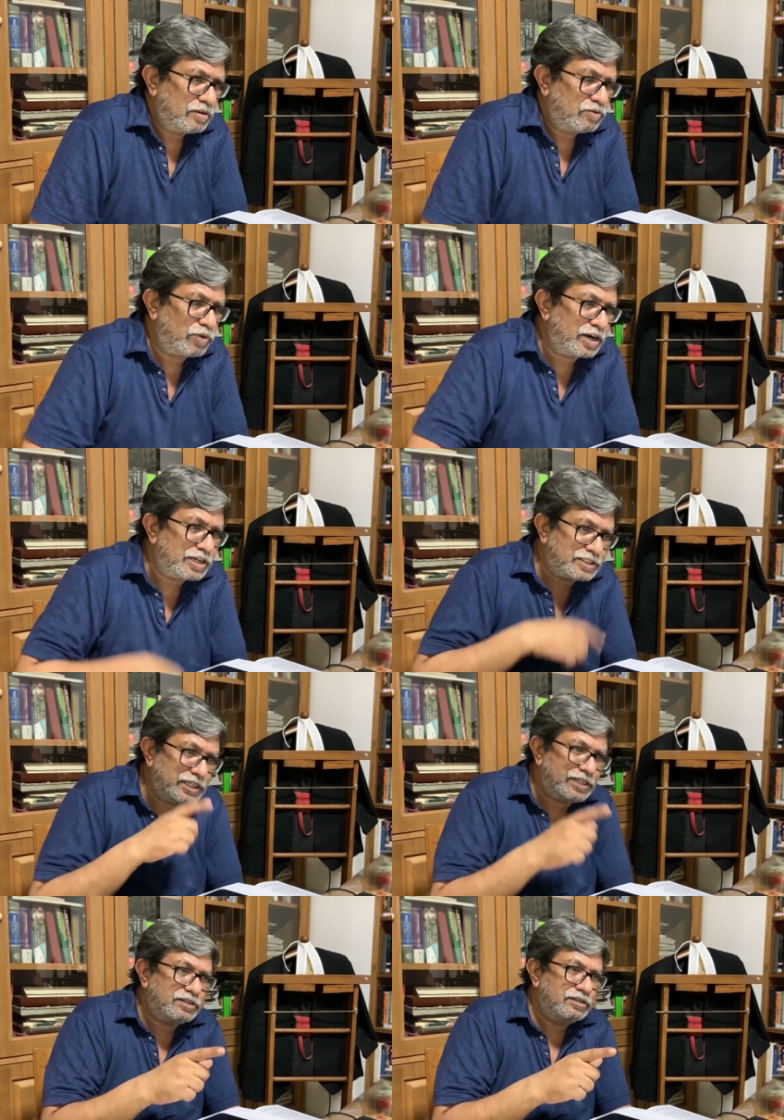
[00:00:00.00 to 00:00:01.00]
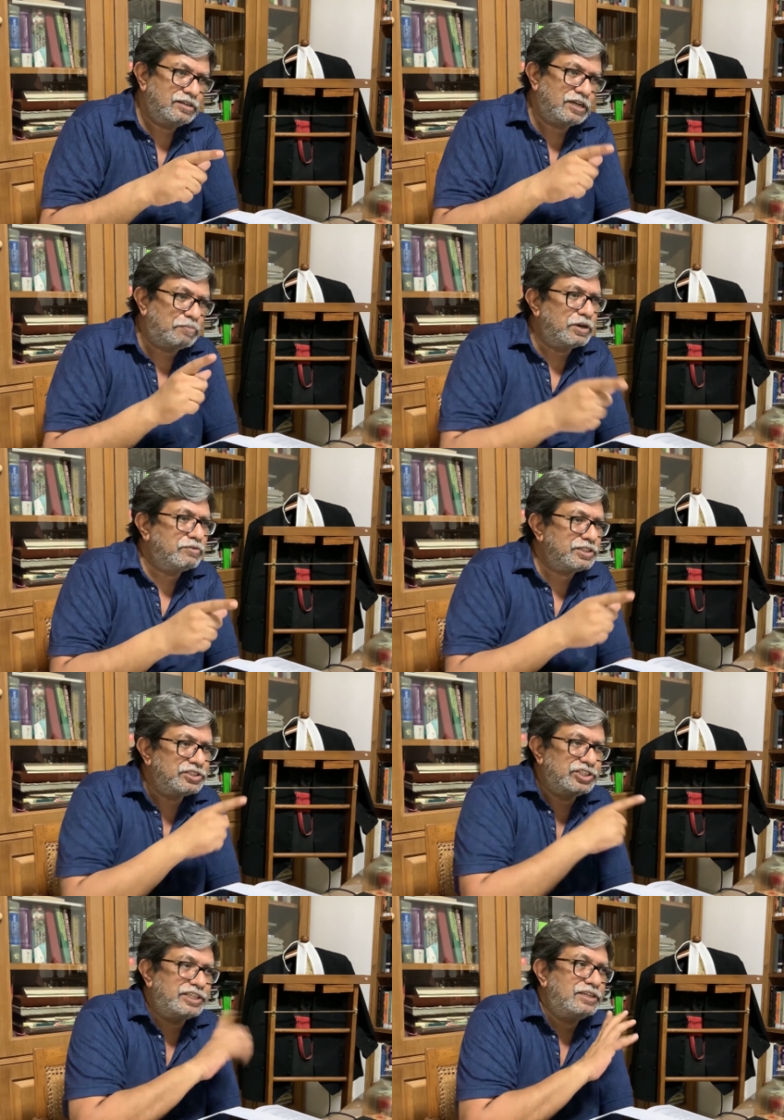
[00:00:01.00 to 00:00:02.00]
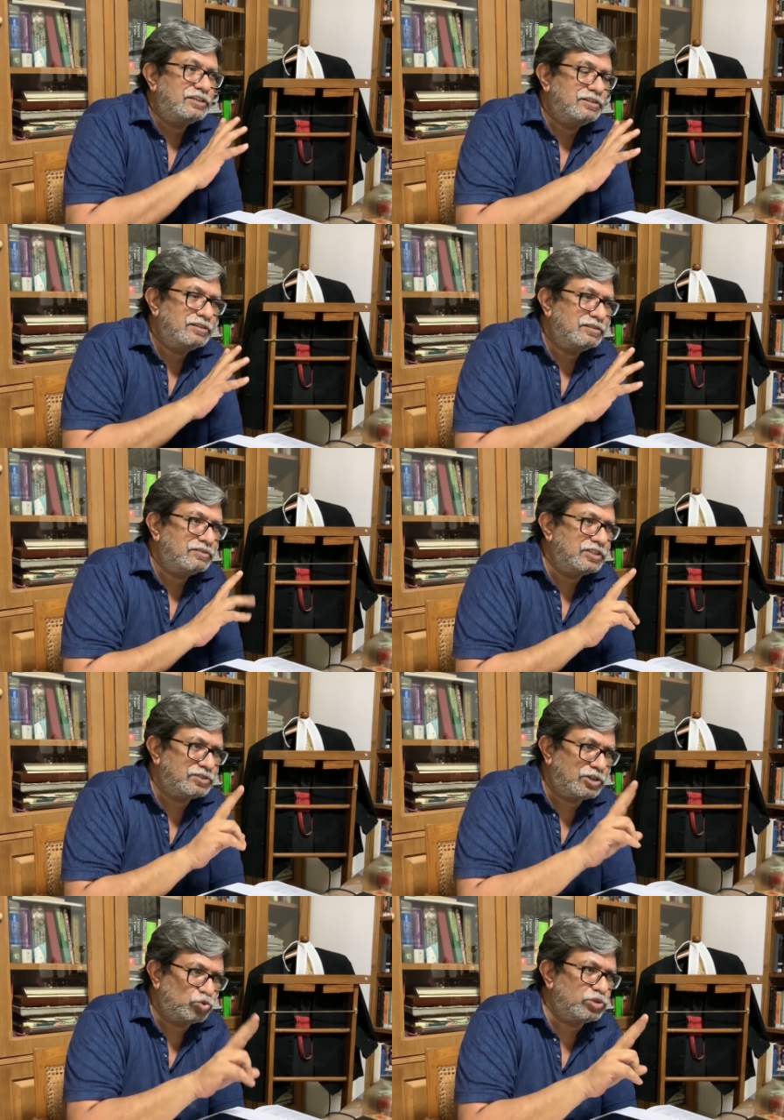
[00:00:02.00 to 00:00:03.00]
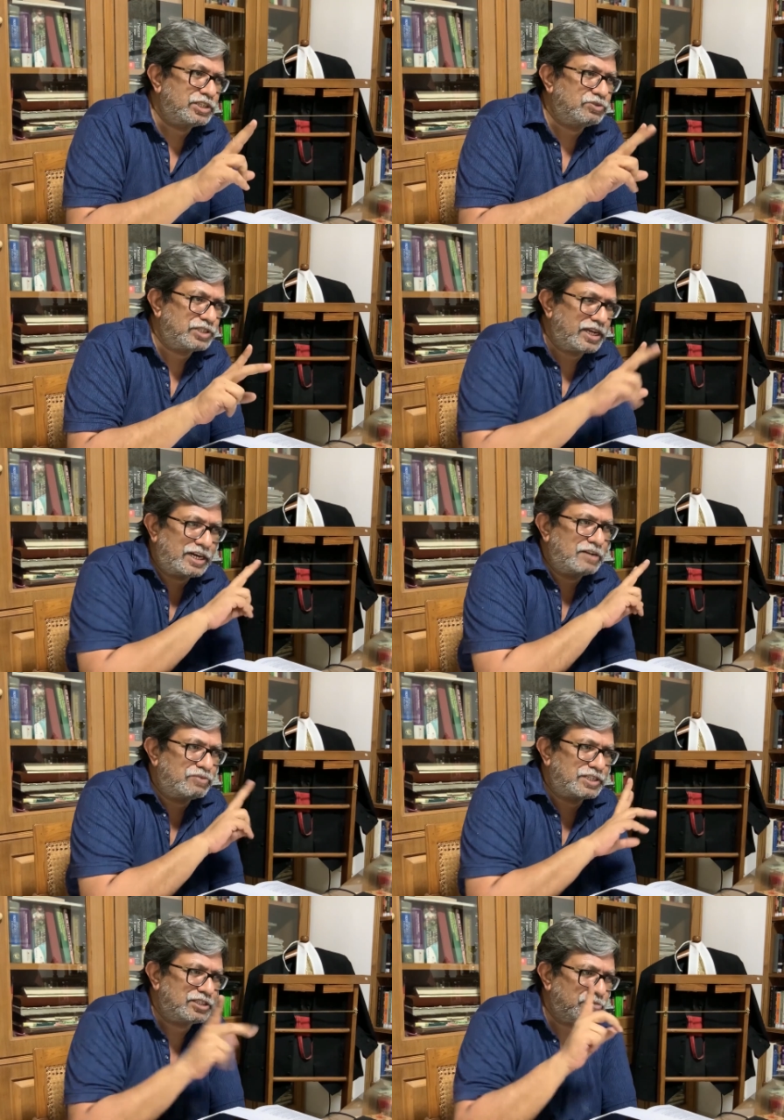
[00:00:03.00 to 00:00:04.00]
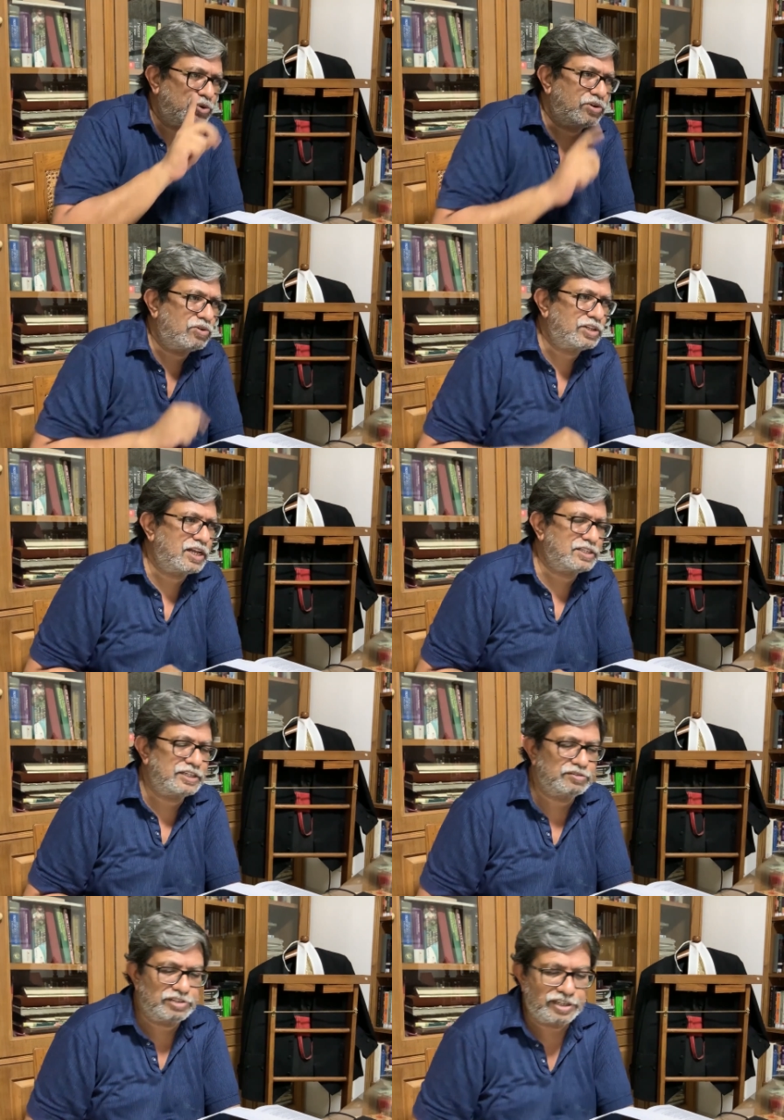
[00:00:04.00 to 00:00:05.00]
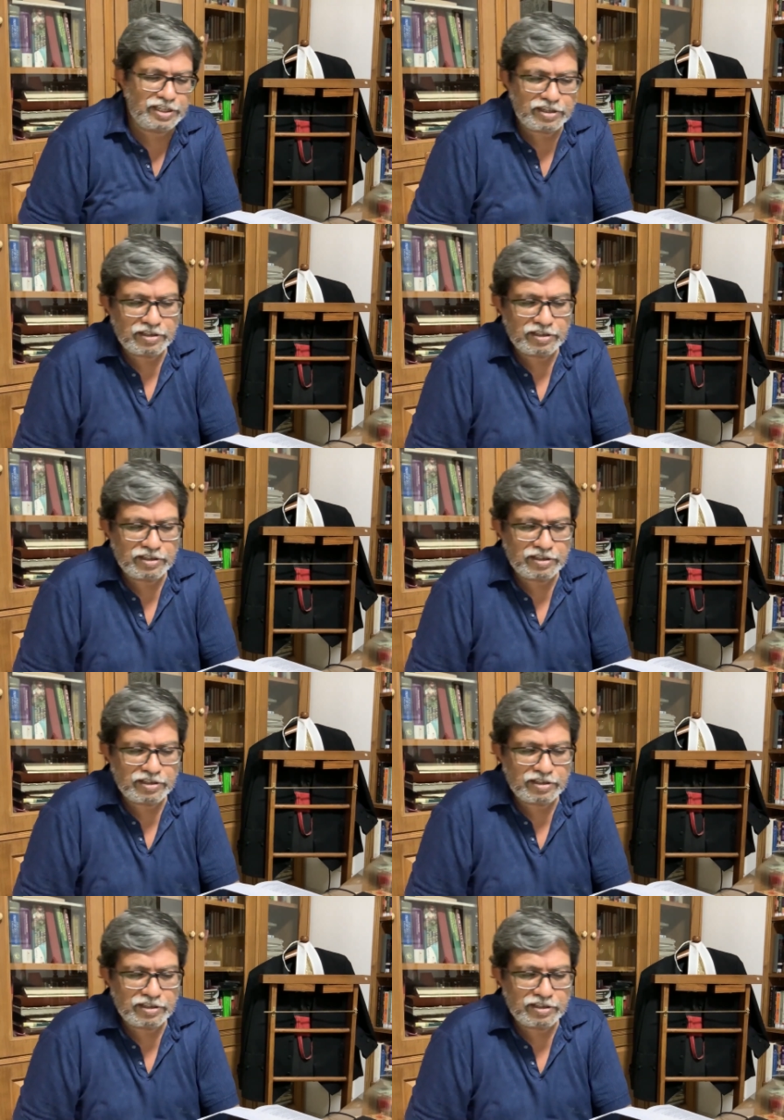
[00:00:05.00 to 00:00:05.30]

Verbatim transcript: One, deceit coupled with injury. These are two things which I had emphasized upon on the last of hearing.